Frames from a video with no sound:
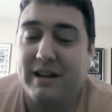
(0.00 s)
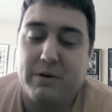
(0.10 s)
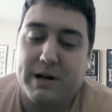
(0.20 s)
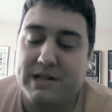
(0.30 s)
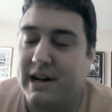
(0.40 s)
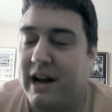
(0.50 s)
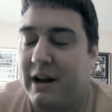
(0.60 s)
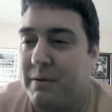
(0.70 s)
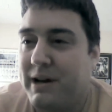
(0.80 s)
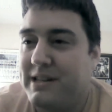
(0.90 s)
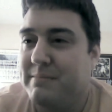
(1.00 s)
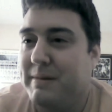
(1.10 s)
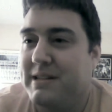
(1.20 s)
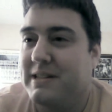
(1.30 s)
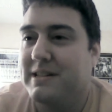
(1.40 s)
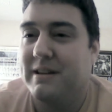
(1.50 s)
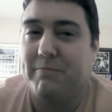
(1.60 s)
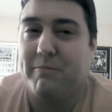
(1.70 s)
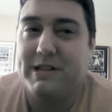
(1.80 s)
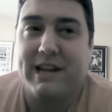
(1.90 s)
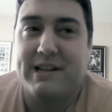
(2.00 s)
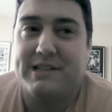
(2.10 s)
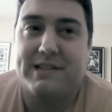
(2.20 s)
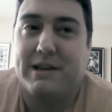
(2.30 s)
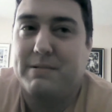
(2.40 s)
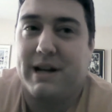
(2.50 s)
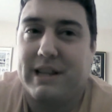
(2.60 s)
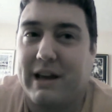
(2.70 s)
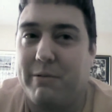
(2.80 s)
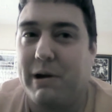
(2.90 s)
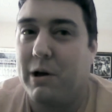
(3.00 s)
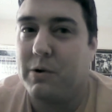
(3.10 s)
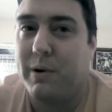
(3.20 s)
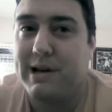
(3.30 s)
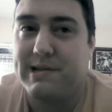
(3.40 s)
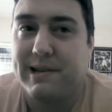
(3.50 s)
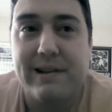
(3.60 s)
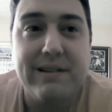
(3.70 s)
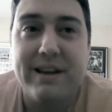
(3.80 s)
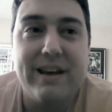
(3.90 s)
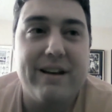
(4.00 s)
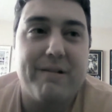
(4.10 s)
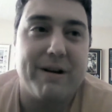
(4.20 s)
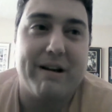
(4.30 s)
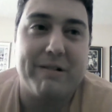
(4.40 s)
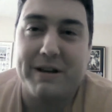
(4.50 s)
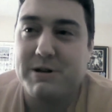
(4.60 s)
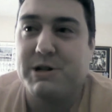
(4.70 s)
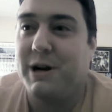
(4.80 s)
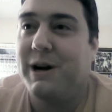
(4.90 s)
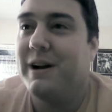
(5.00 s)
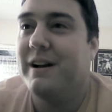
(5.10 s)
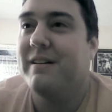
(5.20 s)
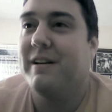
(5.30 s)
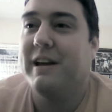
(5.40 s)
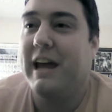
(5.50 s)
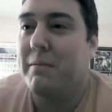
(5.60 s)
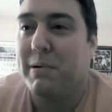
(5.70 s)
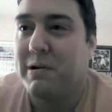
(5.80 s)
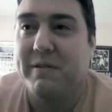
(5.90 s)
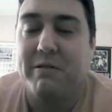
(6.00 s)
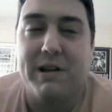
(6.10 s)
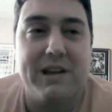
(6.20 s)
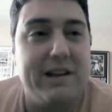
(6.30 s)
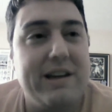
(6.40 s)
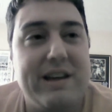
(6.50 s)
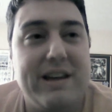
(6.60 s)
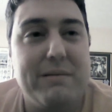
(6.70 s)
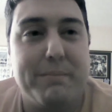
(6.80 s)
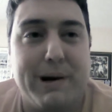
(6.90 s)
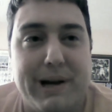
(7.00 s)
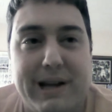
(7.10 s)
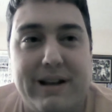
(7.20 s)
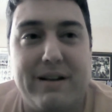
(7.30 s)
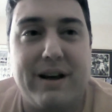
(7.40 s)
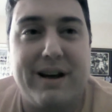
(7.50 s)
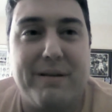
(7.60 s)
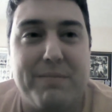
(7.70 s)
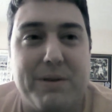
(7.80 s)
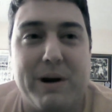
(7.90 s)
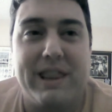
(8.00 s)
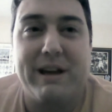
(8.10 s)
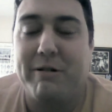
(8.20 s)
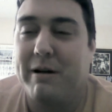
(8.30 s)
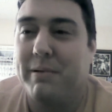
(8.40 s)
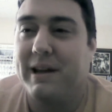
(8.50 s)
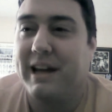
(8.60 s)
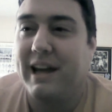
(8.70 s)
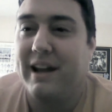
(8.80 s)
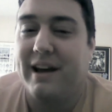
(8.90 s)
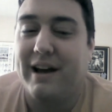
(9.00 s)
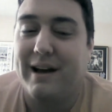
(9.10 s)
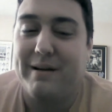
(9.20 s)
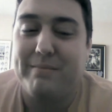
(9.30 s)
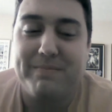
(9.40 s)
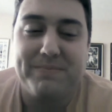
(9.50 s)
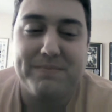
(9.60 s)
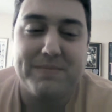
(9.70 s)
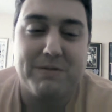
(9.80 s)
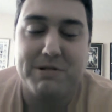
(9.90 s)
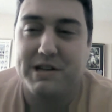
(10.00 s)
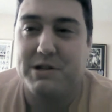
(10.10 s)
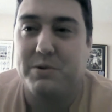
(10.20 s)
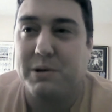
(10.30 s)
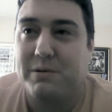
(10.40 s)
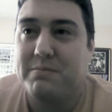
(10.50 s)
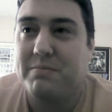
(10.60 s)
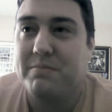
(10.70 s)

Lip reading: you question it anyways. I mean, once again, it's a subject that we all question. We're not really sure. You can't prove it really. But the way they were able to get residual